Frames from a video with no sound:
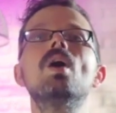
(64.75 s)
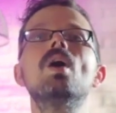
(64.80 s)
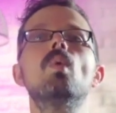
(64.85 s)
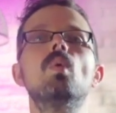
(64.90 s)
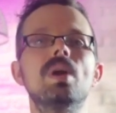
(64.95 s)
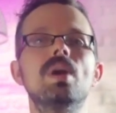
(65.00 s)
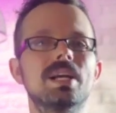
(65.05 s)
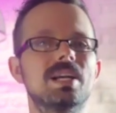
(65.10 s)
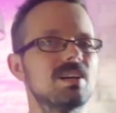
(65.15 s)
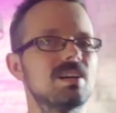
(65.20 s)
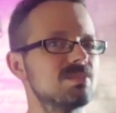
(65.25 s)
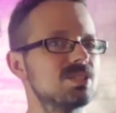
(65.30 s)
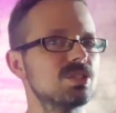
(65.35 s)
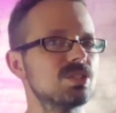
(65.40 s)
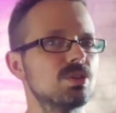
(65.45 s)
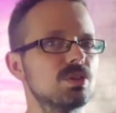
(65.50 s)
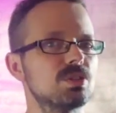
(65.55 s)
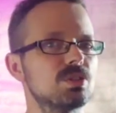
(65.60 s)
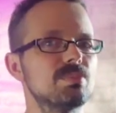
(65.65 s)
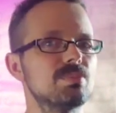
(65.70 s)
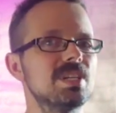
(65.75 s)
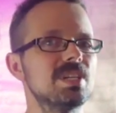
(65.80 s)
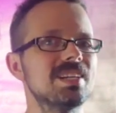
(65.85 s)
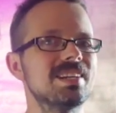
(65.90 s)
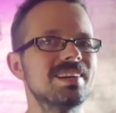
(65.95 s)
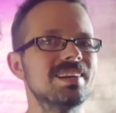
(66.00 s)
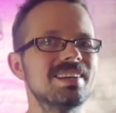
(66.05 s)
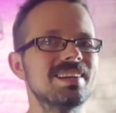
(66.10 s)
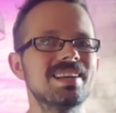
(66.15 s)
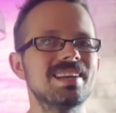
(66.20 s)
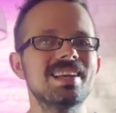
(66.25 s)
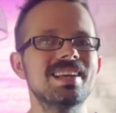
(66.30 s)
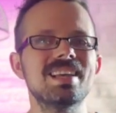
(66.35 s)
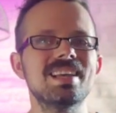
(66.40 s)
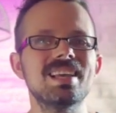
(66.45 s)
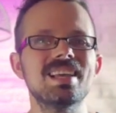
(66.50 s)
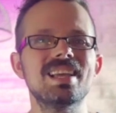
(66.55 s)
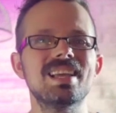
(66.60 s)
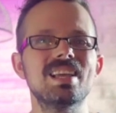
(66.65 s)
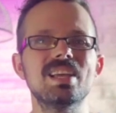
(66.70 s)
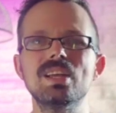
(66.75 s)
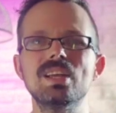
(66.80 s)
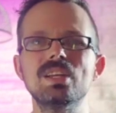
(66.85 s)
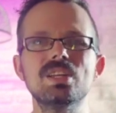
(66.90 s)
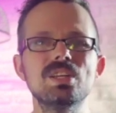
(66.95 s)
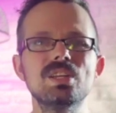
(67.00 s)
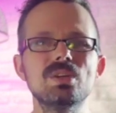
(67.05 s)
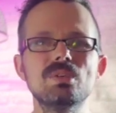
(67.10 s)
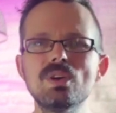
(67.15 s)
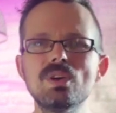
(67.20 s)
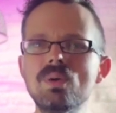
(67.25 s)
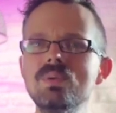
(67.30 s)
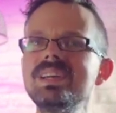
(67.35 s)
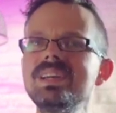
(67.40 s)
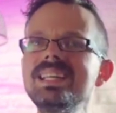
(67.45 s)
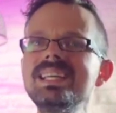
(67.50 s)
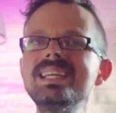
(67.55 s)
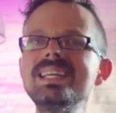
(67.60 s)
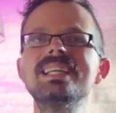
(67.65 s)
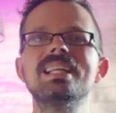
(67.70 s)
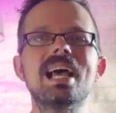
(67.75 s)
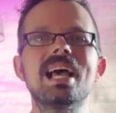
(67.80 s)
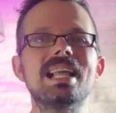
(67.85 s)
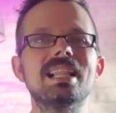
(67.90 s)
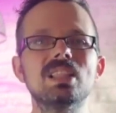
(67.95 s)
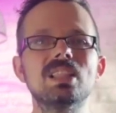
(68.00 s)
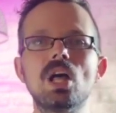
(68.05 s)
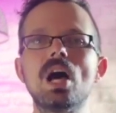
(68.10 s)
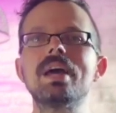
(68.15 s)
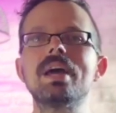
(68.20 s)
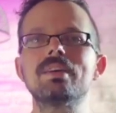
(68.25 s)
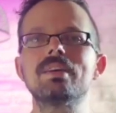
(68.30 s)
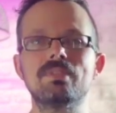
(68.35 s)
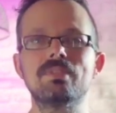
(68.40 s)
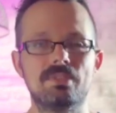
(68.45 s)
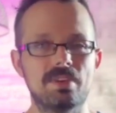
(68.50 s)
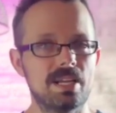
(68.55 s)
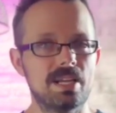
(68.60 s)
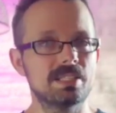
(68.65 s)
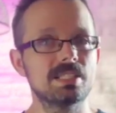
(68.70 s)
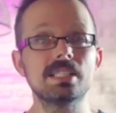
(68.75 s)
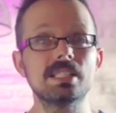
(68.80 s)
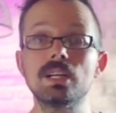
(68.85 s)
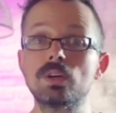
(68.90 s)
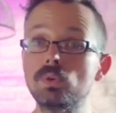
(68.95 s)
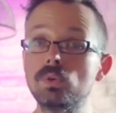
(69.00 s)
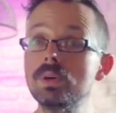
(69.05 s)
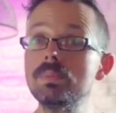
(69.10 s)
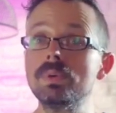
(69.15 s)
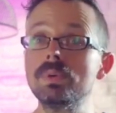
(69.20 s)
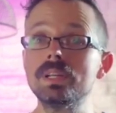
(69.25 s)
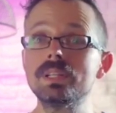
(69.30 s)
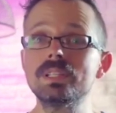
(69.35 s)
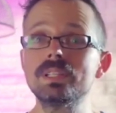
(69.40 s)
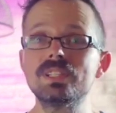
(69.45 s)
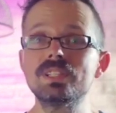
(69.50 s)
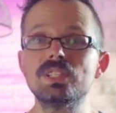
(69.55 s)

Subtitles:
When it comes to social media, you don't need a lot of fancy equipment